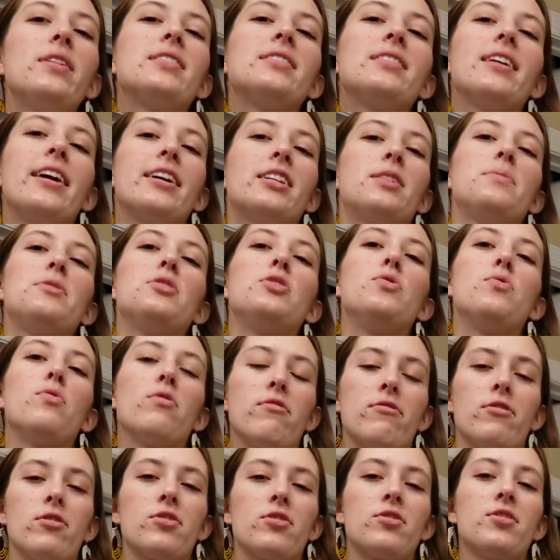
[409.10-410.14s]
it's like to be
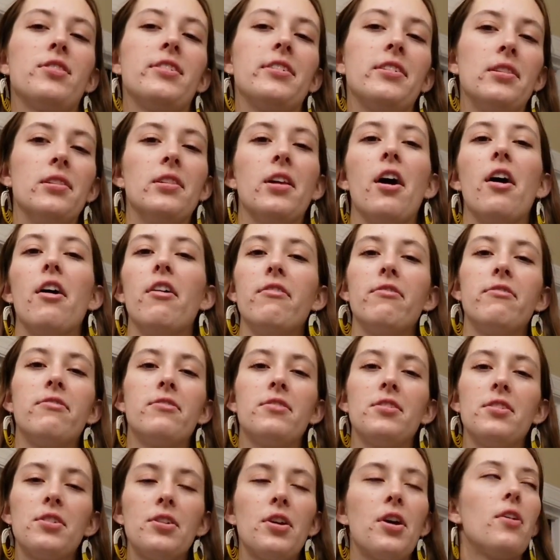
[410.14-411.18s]
universally loved.
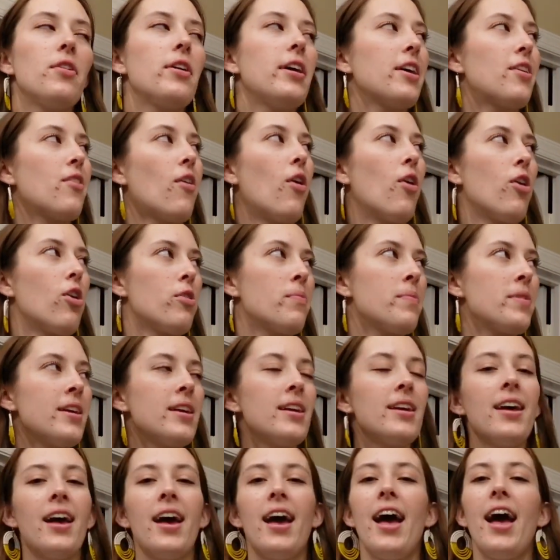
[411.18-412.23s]
You know, like
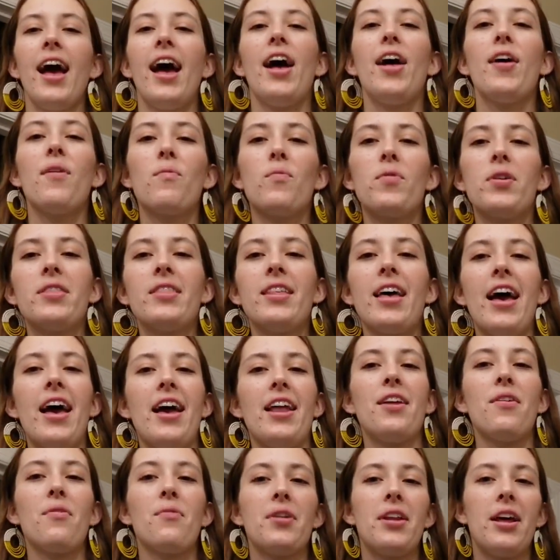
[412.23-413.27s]
Army, when
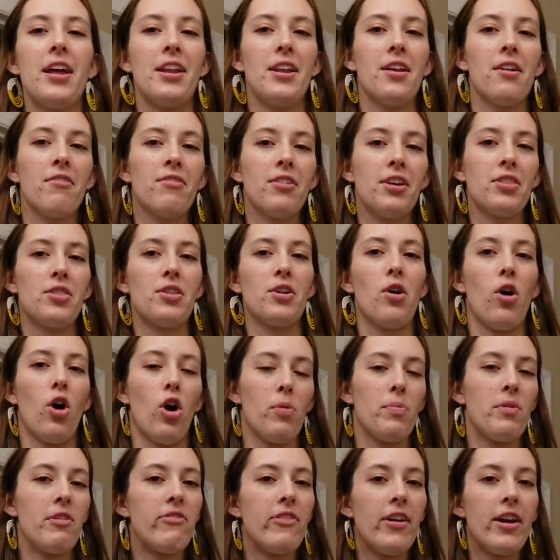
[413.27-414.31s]
any when any of like their
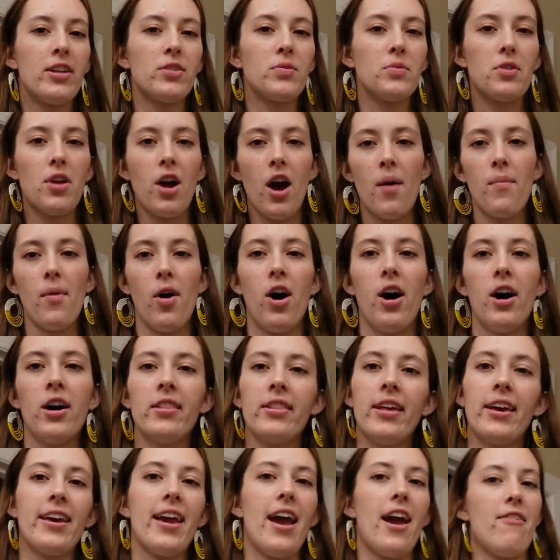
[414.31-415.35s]
Army fans would come on,
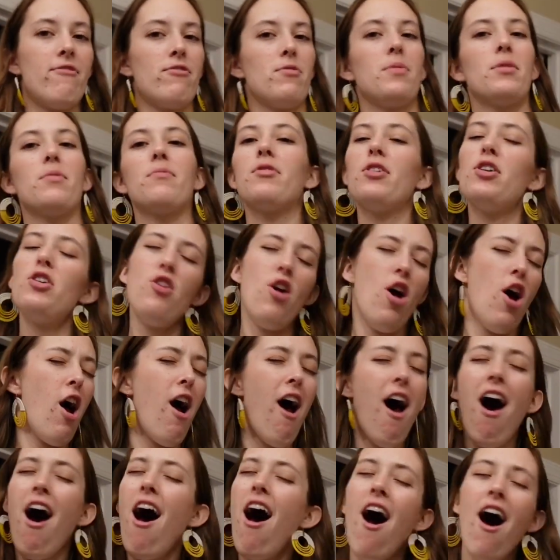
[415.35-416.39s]
like everybody would be like,
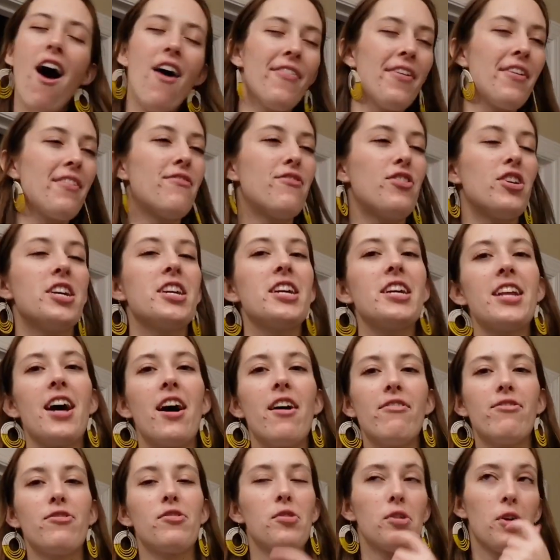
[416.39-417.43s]
yeah, like breaking
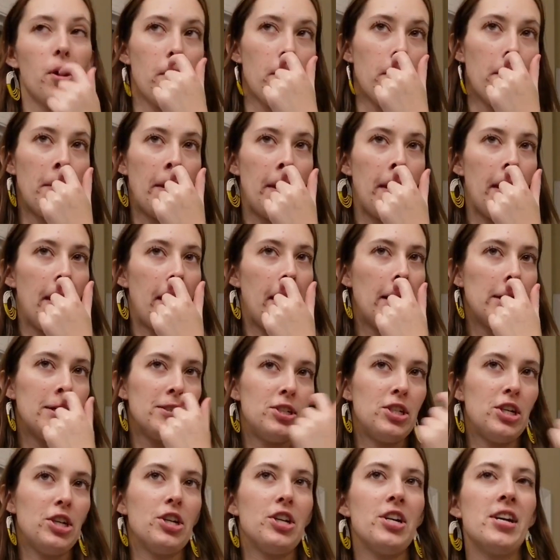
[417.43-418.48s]
out for them,
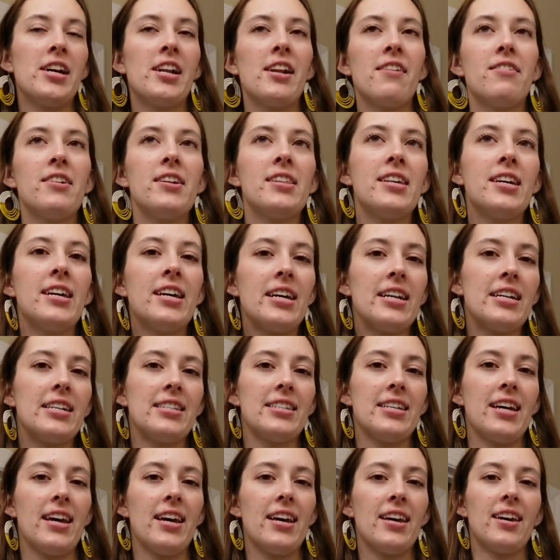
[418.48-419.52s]
cheering and everything. And it's
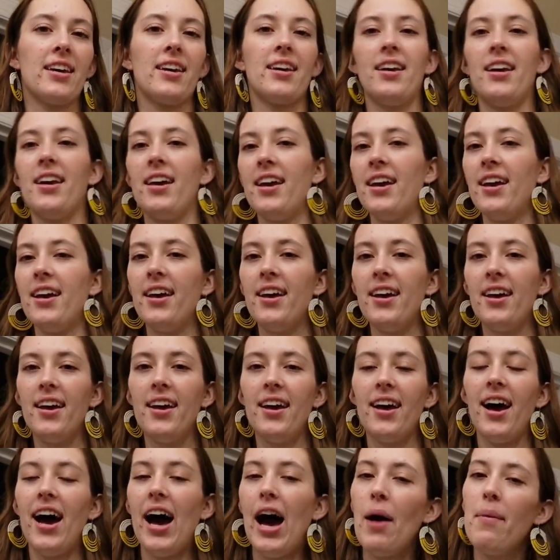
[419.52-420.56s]
like,
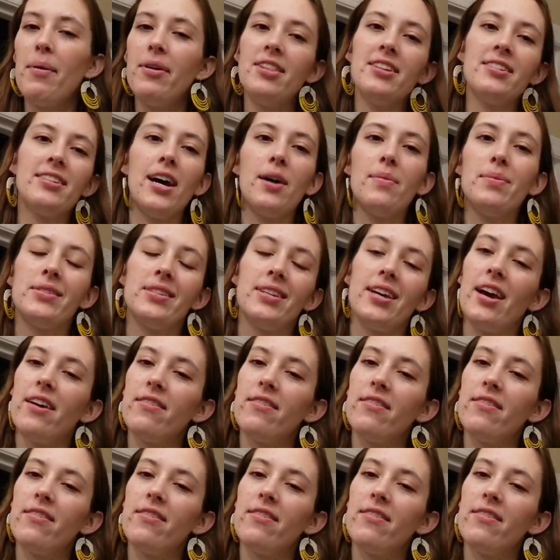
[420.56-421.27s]
I bet this happens at